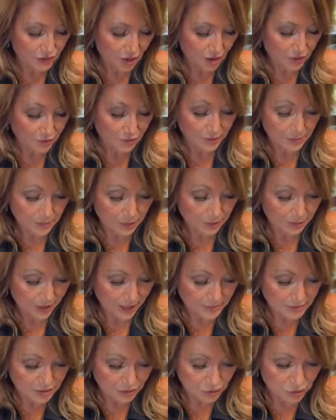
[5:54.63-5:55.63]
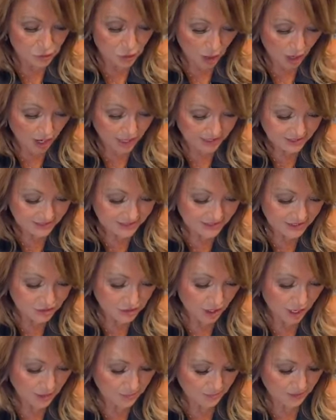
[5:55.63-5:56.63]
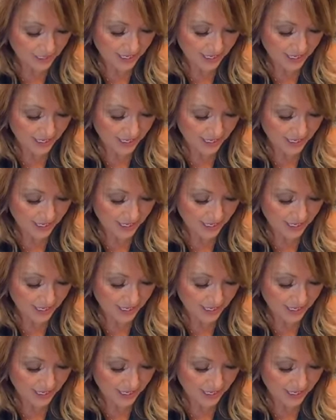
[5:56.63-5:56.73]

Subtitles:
our grip and grabs are not in stock,